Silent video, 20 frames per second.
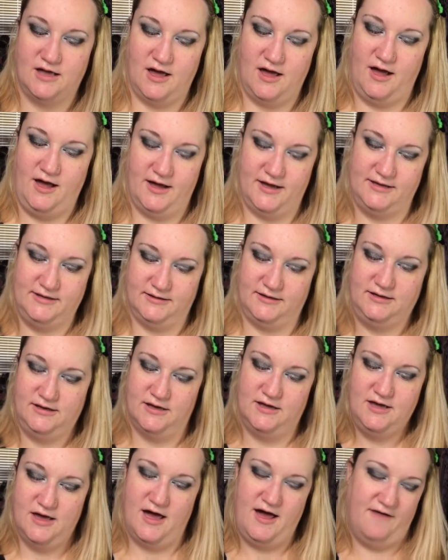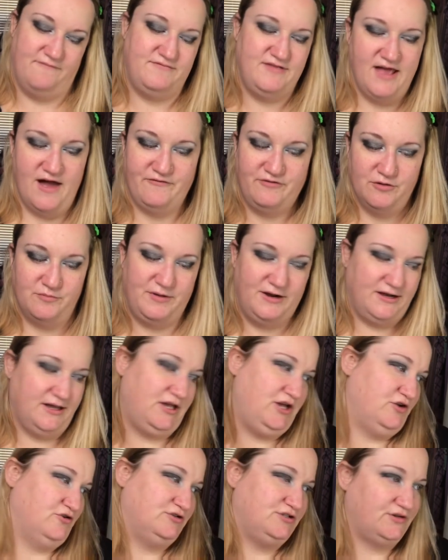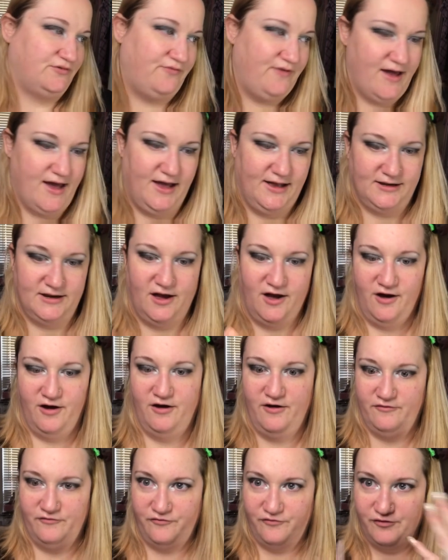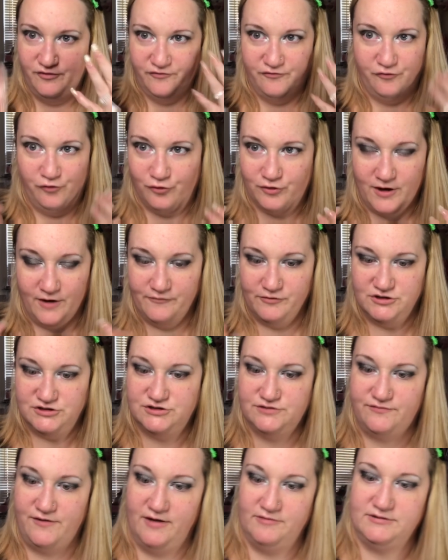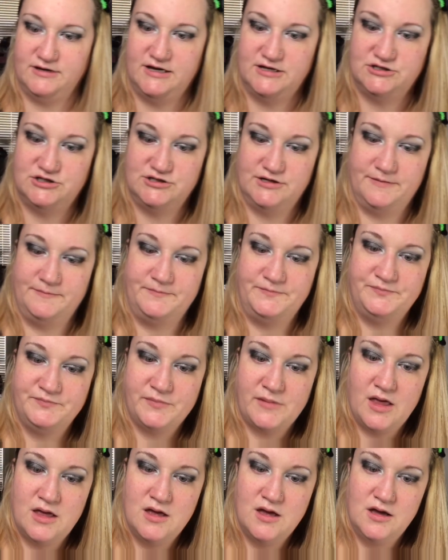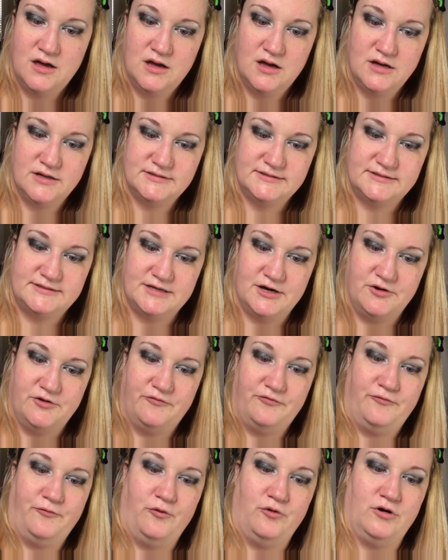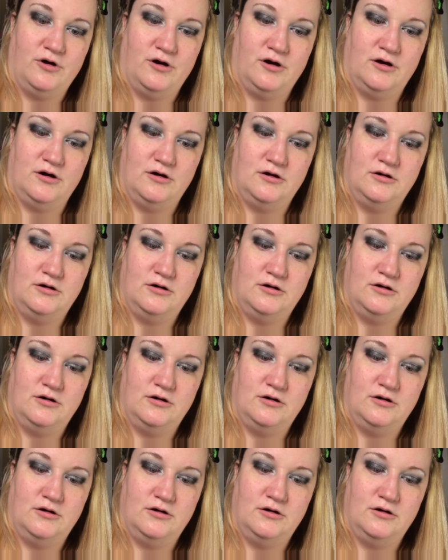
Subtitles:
I have never been a huge fan of full coverage foundation. So for